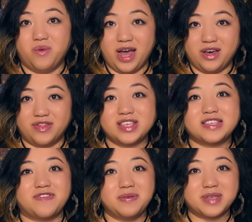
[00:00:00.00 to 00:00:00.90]
well,
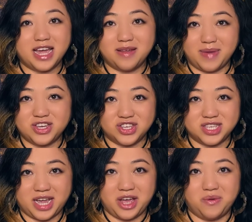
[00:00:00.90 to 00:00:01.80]
this film's animation
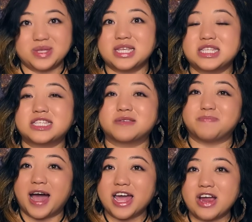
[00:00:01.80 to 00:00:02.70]
style was
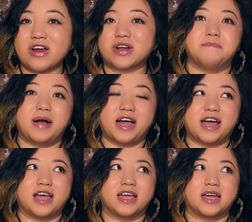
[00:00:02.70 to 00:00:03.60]
inspired
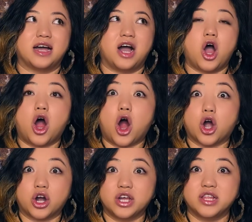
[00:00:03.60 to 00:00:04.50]
by
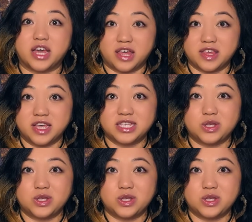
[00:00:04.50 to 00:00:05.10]
art like this,